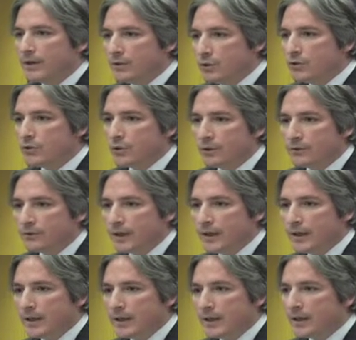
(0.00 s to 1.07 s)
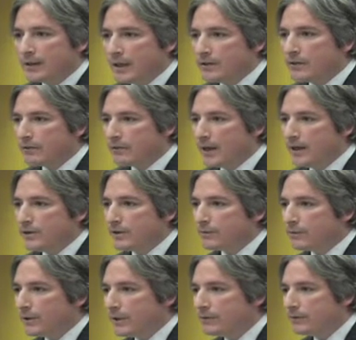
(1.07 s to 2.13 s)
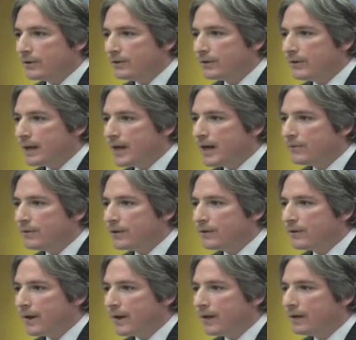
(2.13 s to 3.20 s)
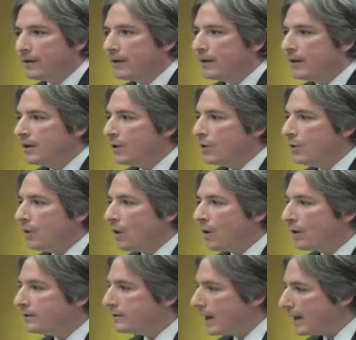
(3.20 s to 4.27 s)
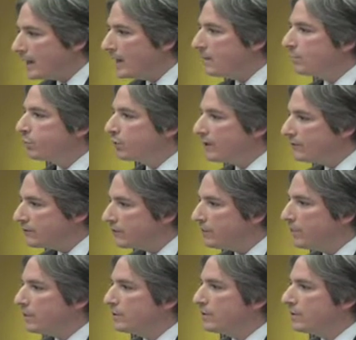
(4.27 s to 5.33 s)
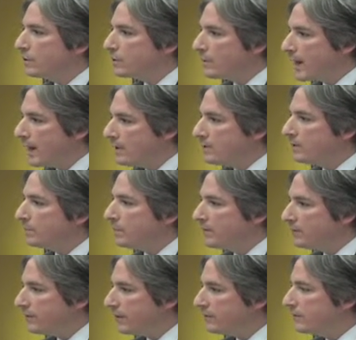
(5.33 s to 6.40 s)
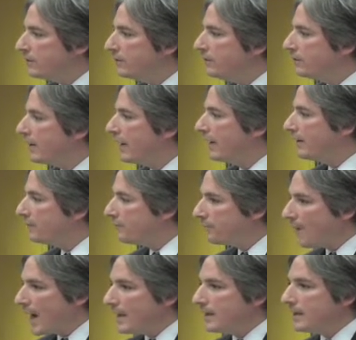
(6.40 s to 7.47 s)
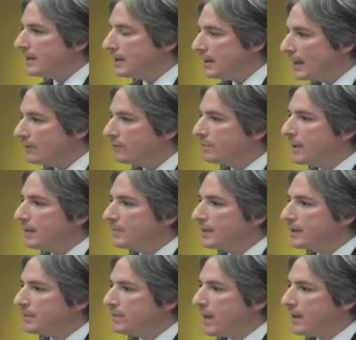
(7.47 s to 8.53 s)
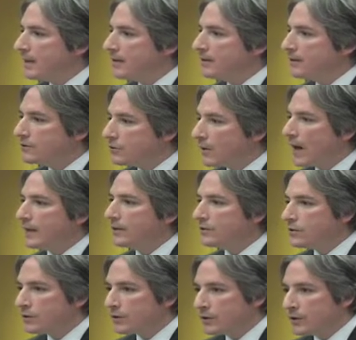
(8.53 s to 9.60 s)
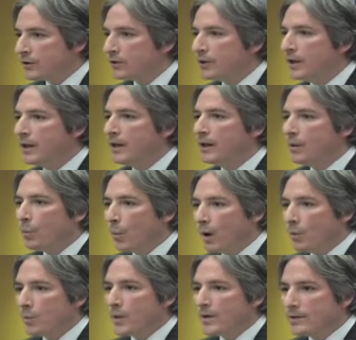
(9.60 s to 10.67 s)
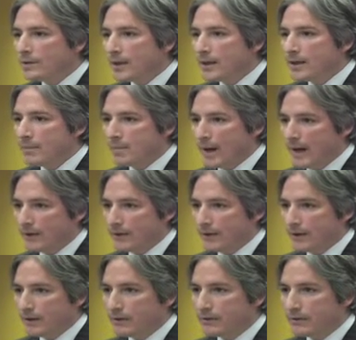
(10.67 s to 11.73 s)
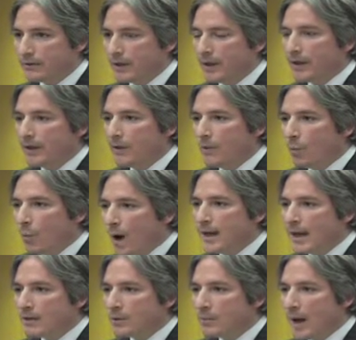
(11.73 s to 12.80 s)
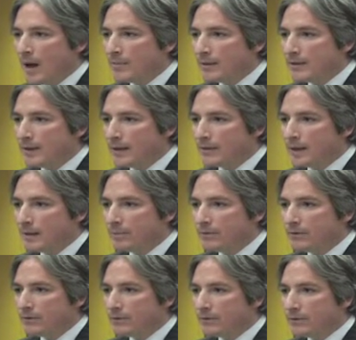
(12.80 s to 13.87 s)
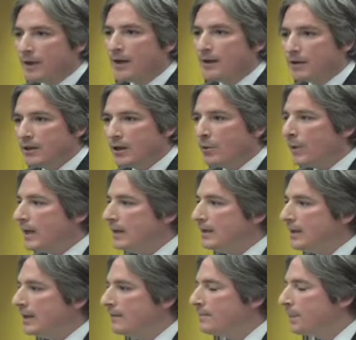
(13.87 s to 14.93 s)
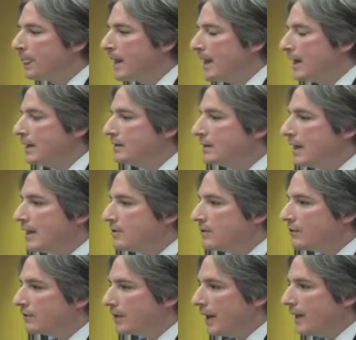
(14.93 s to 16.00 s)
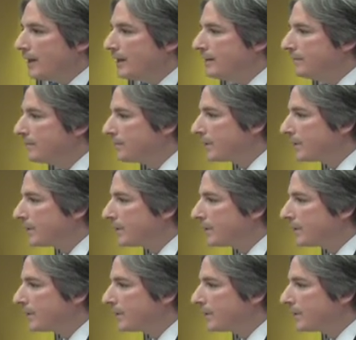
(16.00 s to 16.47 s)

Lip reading: New Jersey legislature, for instance, and the governor there, who are taking principled, courageous positions, fighting against public opinion to try to turn what we think about this. Why can't Obama take that position? You know what he did? He legislated